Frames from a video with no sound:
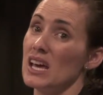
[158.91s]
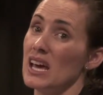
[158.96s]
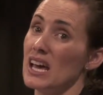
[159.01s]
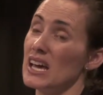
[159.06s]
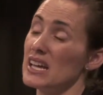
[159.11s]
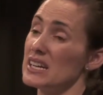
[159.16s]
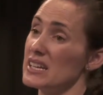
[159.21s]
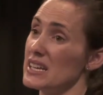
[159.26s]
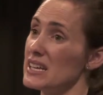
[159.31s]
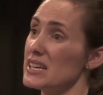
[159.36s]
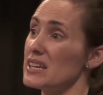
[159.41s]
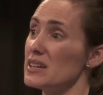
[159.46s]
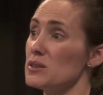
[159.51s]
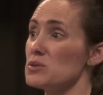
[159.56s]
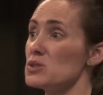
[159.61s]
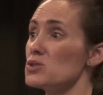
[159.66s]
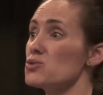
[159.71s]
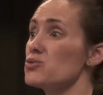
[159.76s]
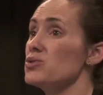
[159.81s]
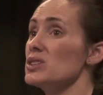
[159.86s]
And he
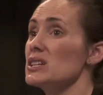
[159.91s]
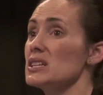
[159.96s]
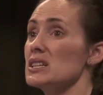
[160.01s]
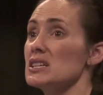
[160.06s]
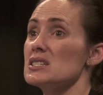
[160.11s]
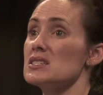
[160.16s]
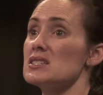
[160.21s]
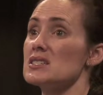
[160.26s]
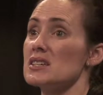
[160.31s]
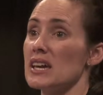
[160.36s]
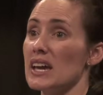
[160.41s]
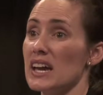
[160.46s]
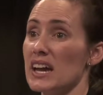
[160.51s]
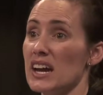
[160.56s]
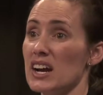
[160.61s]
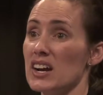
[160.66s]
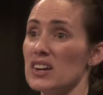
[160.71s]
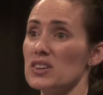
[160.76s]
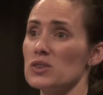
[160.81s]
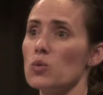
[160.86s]
was really
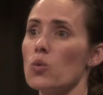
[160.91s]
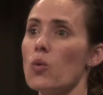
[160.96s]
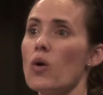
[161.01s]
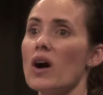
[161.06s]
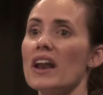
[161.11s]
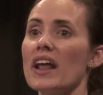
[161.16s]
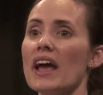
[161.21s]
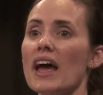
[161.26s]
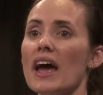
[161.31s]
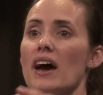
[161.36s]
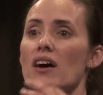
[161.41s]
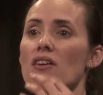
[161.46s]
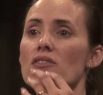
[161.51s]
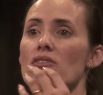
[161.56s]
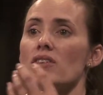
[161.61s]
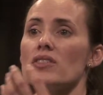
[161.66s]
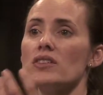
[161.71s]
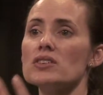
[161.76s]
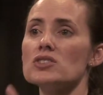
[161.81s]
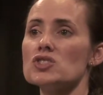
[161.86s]
scared.
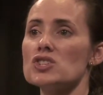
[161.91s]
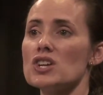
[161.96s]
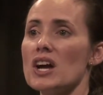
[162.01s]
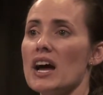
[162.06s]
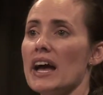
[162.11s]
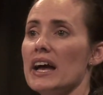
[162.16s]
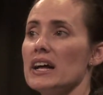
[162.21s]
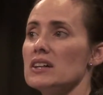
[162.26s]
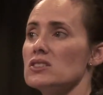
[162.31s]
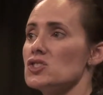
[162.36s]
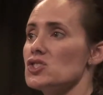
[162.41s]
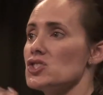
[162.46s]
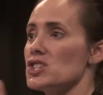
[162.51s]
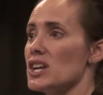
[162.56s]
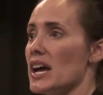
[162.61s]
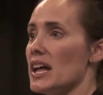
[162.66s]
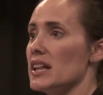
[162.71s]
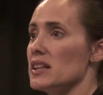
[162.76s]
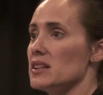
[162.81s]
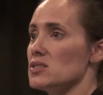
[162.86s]
Whatever the child's
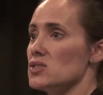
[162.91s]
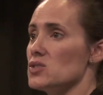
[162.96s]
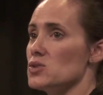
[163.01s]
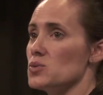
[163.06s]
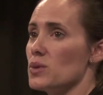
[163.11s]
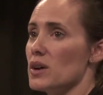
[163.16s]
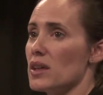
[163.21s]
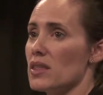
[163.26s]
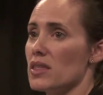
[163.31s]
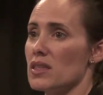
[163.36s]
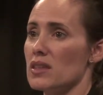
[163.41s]
challenged with,